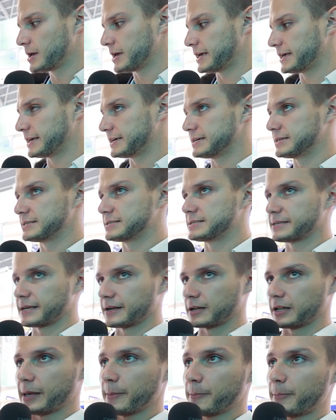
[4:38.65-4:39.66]
is
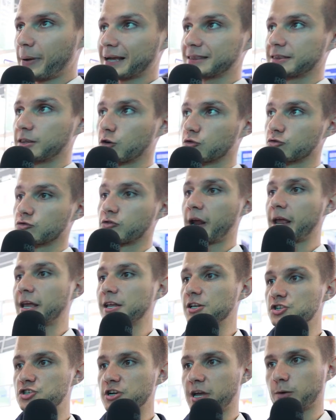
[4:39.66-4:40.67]
it'll impact the
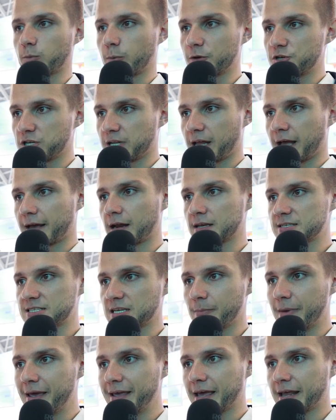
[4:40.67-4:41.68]
range at which LyteHouse
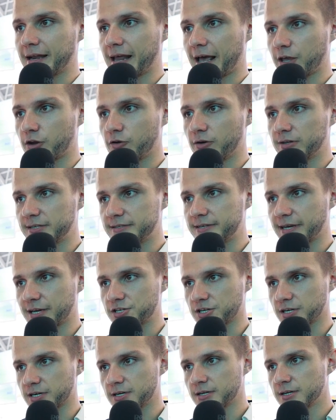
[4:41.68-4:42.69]
can make an accurate
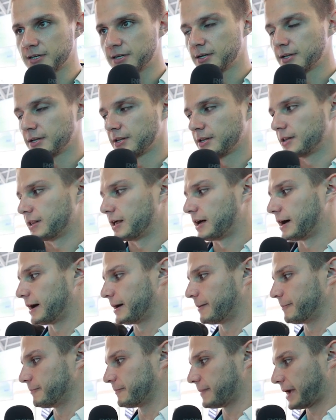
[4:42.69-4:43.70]
detection.
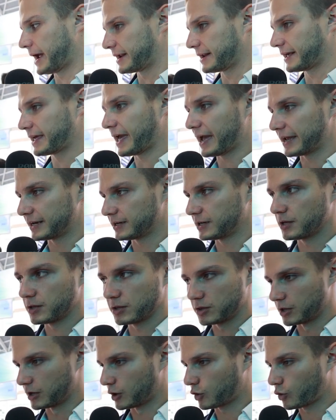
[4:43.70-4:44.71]
And again,
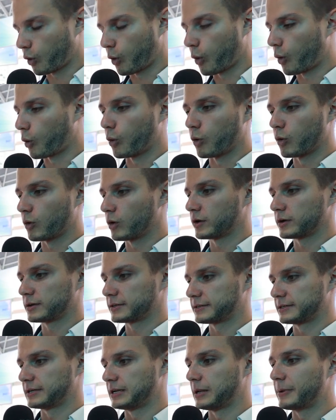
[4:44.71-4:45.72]
the core
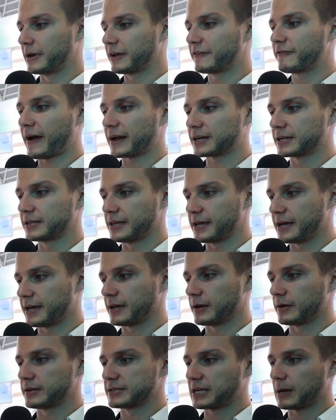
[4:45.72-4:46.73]
limiting factor
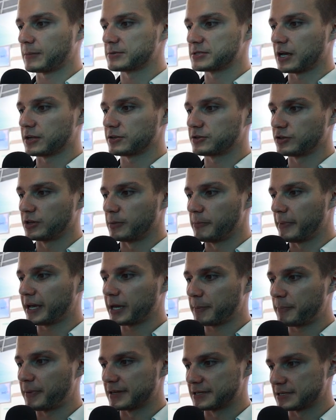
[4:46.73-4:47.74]
there comes down to the
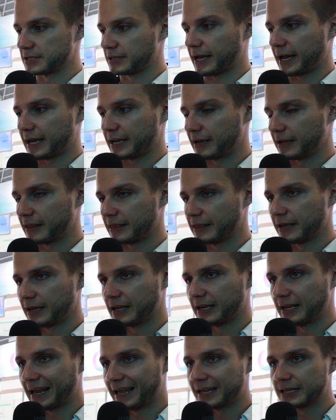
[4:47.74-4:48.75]
megapixel and
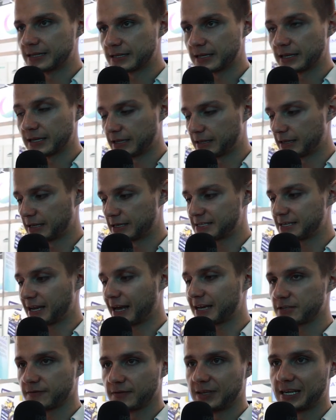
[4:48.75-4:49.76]
the
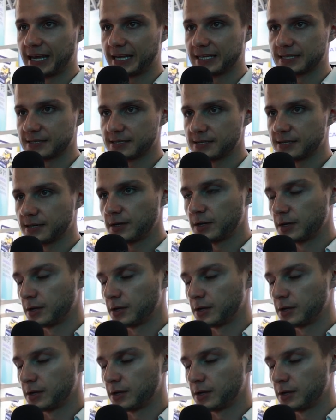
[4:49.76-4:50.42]
size of the lens.